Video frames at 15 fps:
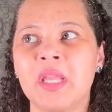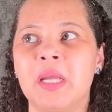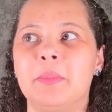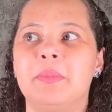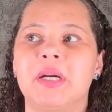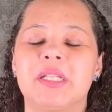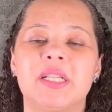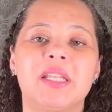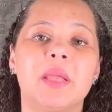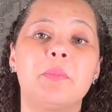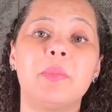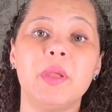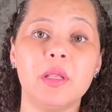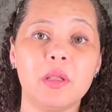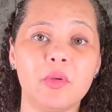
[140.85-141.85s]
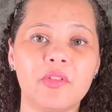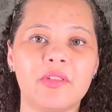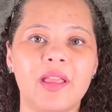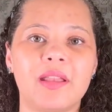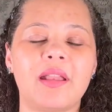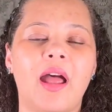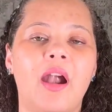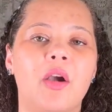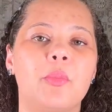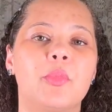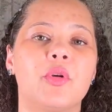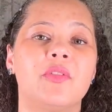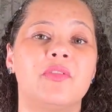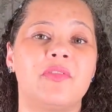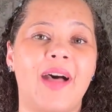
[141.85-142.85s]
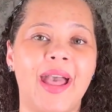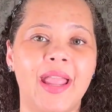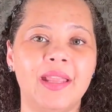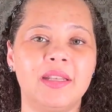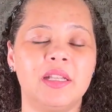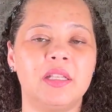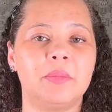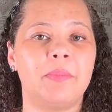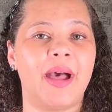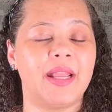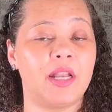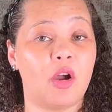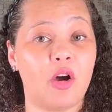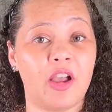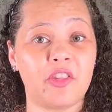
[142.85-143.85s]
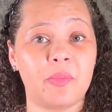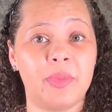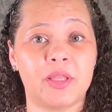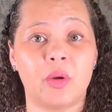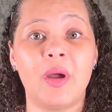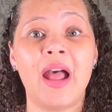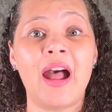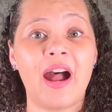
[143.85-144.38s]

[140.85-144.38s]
but the pillows that are provided by the hospital